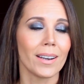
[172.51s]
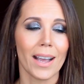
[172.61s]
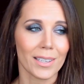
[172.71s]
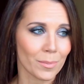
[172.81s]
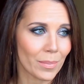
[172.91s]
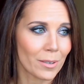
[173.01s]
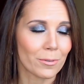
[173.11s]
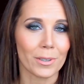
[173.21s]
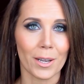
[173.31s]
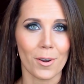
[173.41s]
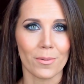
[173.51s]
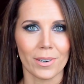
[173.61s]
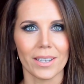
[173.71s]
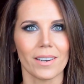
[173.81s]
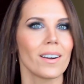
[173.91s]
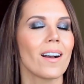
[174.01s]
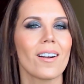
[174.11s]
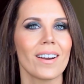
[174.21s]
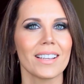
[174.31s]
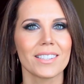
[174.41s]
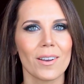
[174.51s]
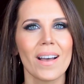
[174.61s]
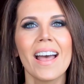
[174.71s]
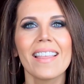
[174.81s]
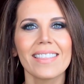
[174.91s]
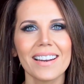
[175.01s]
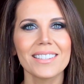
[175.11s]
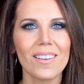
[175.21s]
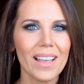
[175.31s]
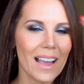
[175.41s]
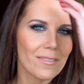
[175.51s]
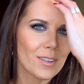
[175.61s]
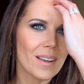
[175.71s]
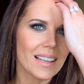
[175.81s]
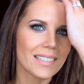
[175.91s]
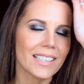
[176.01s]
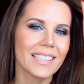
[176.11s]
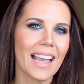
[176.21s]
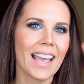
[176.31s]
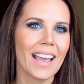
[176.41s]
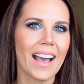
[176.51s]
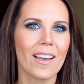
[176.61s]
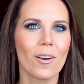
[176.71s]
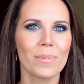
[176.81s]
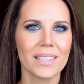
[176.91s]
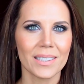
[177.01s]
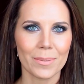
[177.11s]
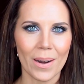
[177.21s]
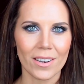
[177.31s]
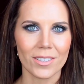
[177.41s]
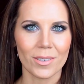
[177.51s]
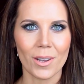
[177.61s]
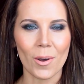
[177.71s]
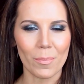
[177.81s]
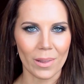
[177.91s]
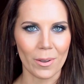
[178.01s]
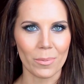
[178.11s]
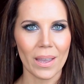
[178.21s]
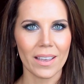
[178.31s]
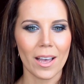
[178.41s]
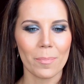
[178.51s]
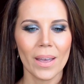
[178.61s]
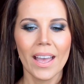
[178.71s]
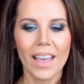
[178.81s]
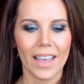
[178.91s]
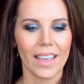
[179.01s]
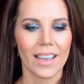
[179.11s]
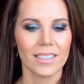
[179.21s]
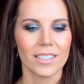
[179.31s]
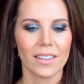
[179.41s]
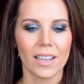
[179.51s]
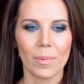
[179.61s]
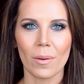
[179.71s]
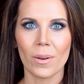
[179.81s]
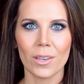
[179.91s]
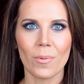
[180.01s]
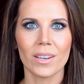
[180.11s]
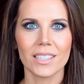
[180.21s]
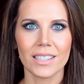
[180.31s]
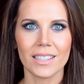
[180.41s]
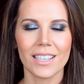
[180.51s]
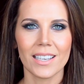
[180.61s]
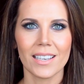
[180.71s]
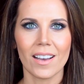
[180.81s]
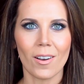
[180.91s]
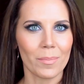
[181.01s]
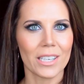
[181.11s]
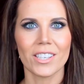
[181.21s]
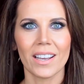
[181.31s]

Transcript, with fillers: And hasn't been for like over a year. All right, so that is all I have for you guys today. I hope this inspires you to go and play with makeup and to think about what you want to see on my